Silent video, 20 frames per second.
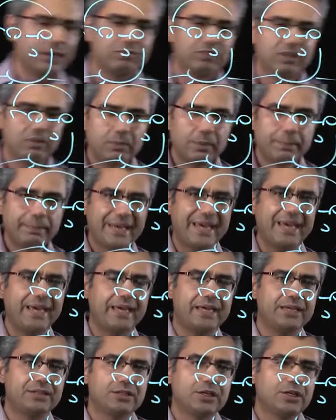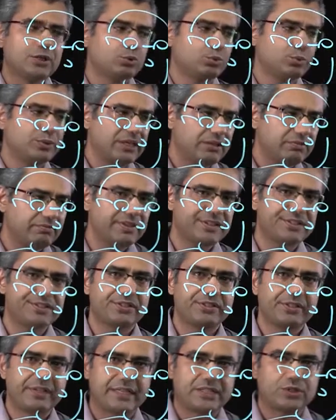will be paid to the
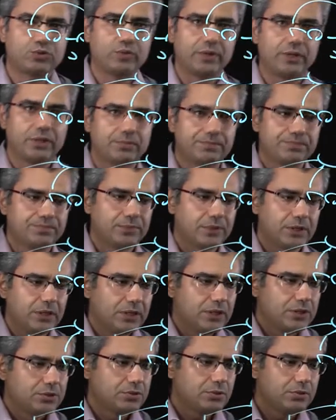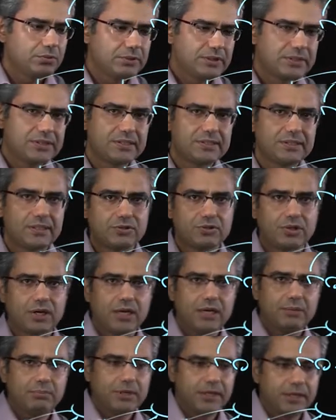investor as well. So this is the
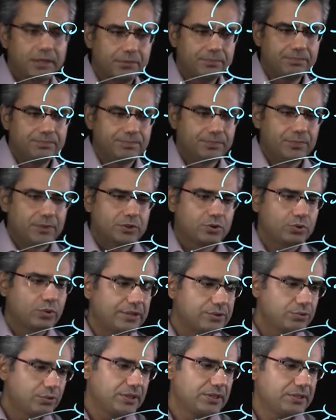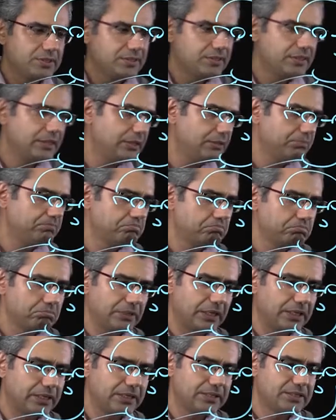timeline. So as you can see,
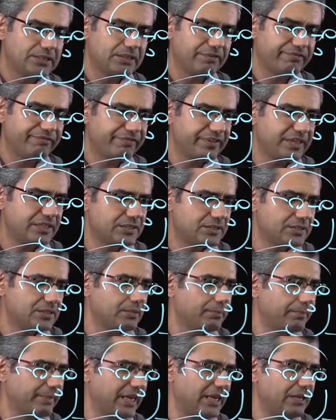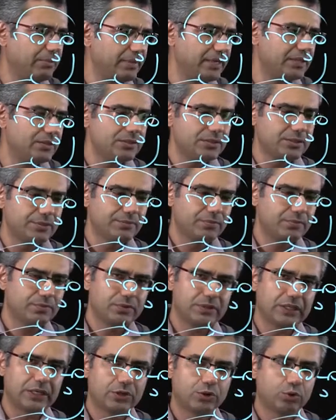it's the fixed payment,
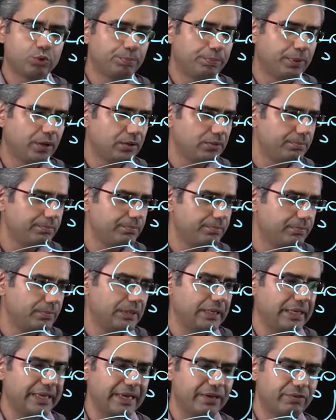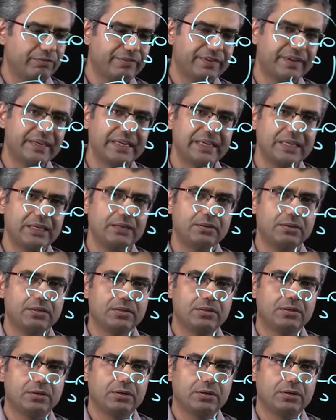the coupon, every